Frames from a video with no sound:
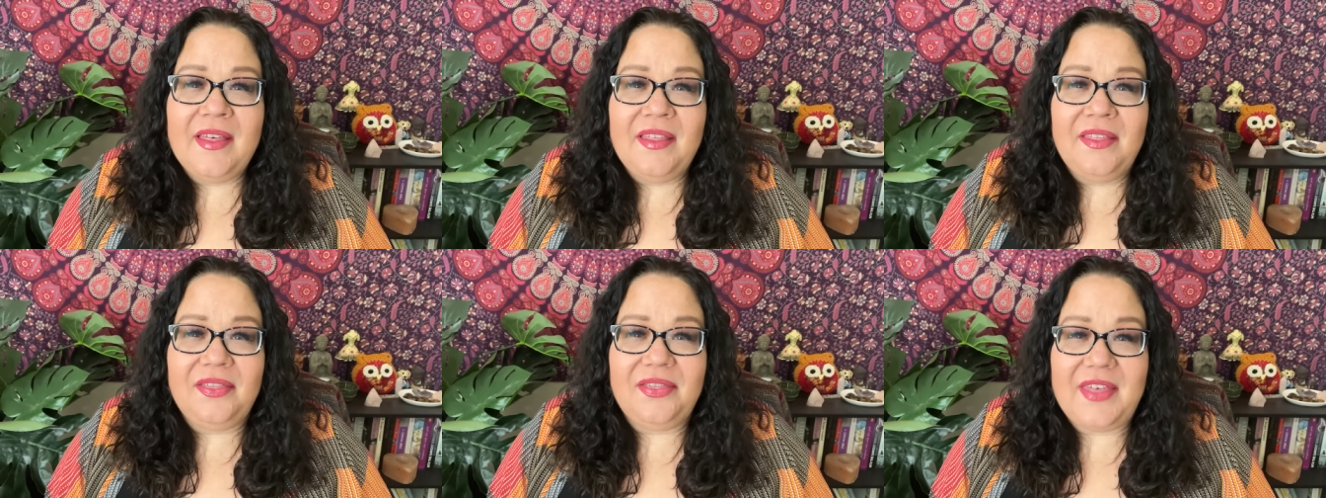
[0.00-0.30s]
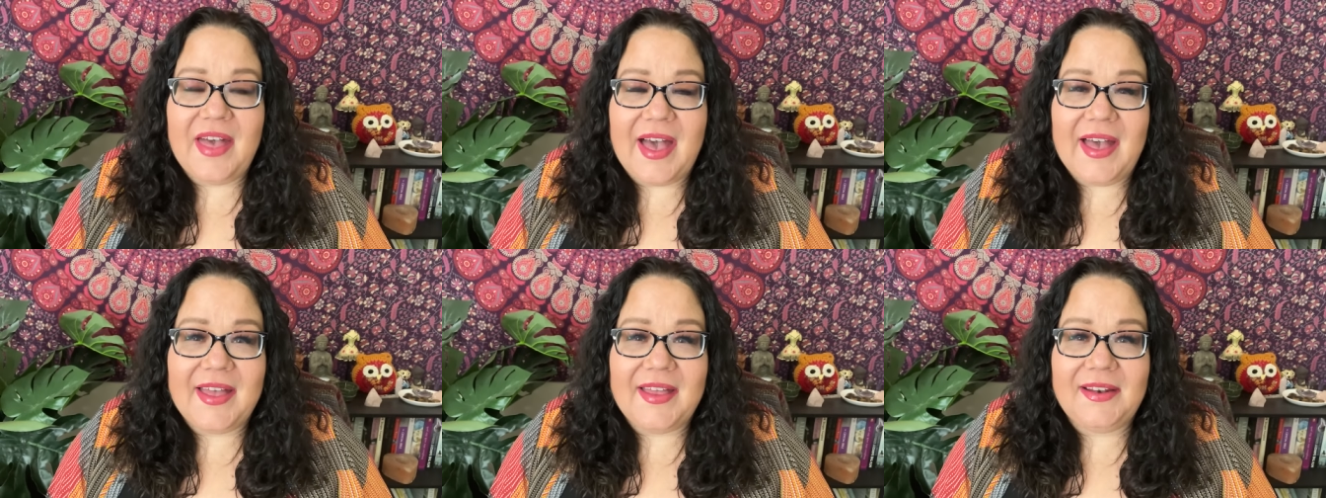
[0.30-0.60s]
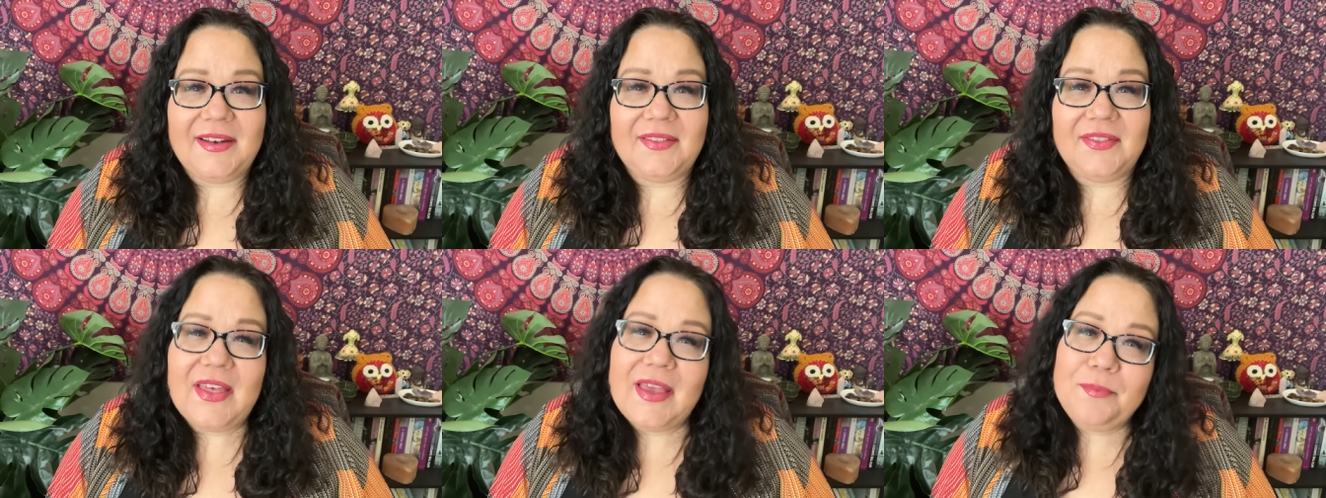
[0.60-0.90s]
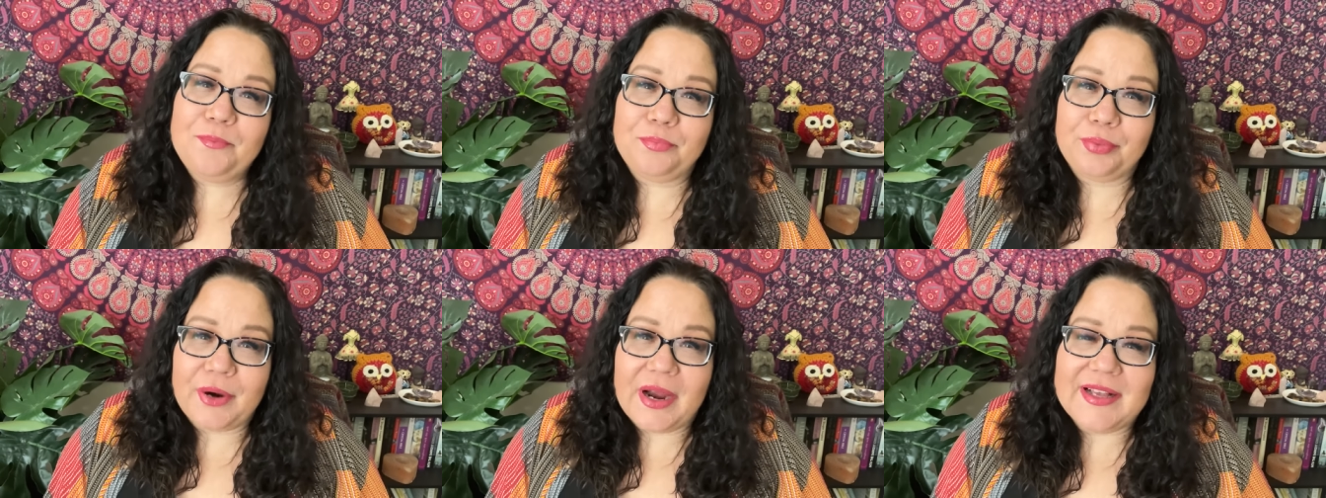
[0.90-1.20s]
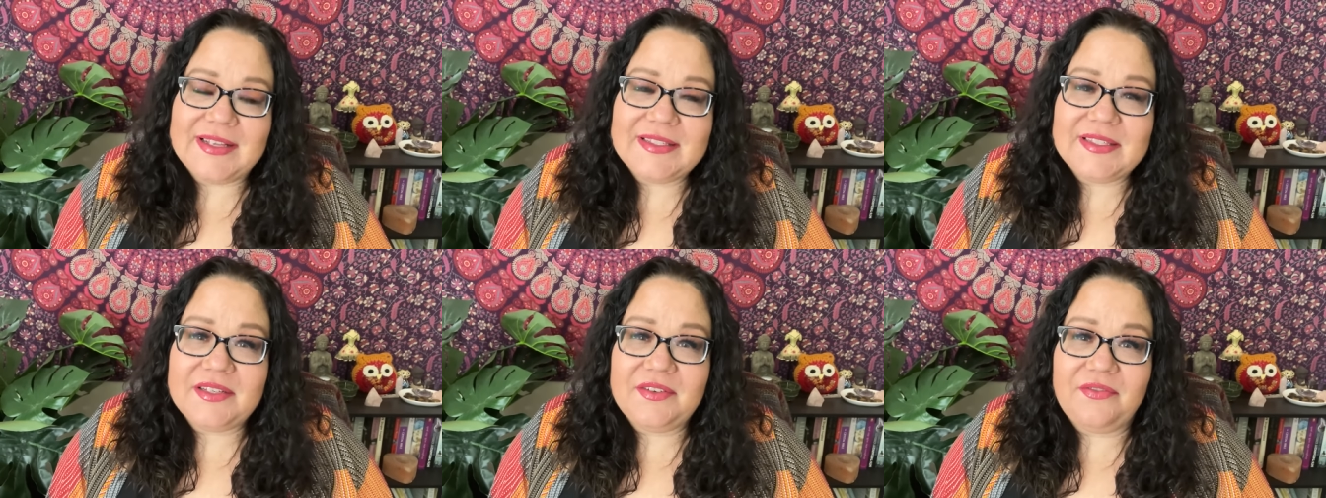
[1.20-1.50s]
that they
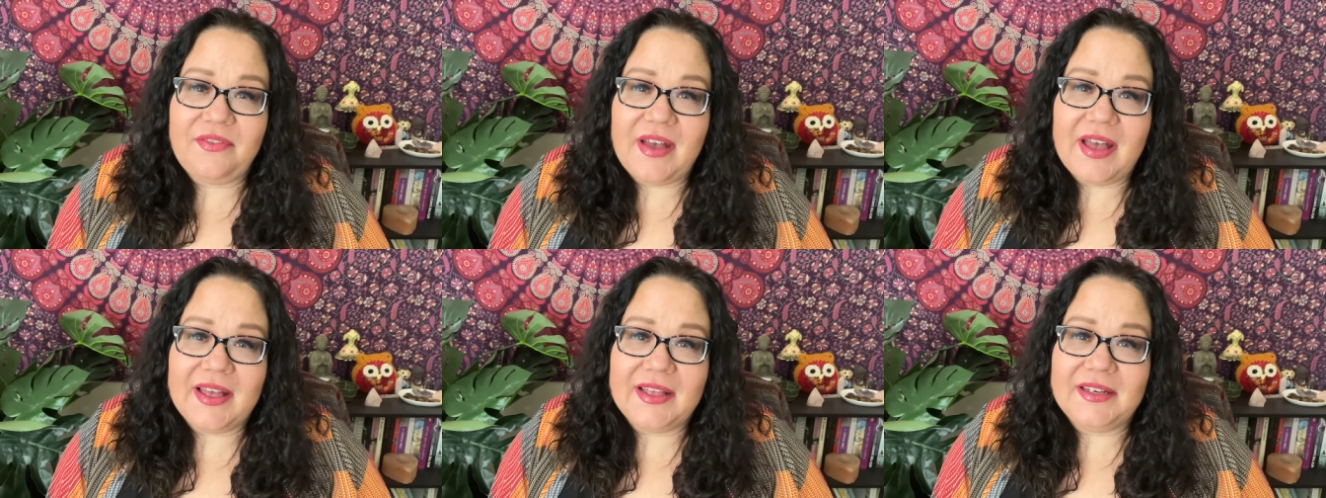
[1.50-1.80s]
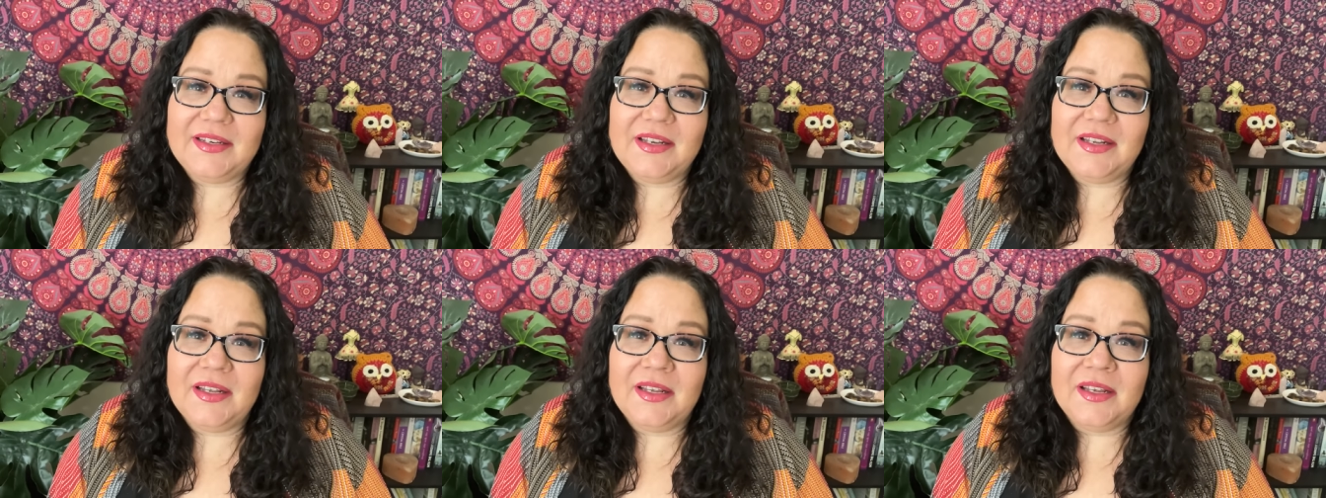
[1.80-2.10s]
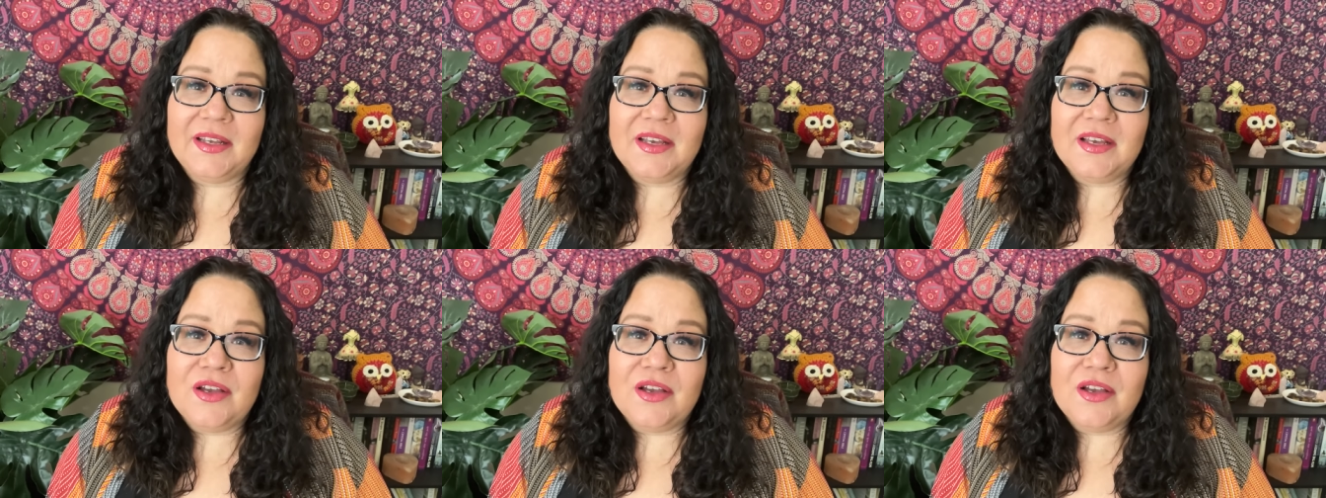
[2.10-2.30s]
breastfed